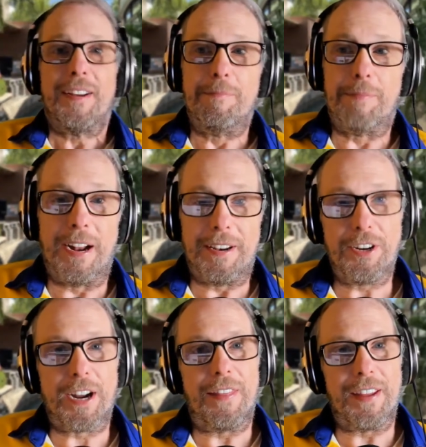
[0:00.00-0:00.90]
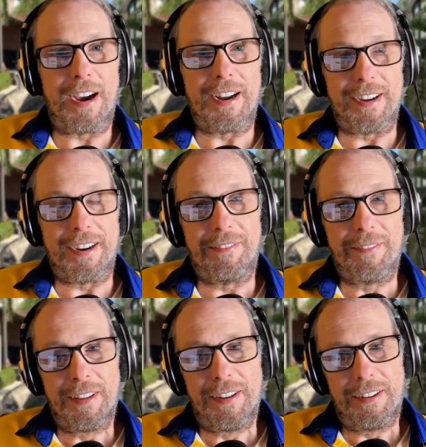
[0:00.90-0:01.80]
But you get the idea.
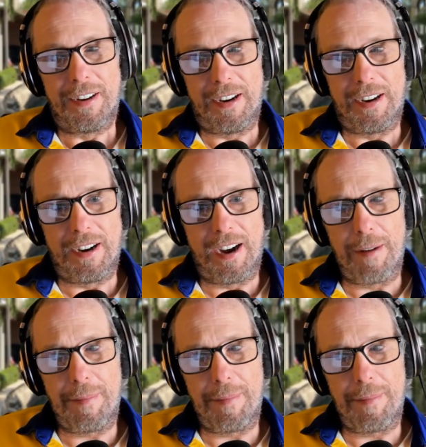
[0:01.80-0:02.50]
I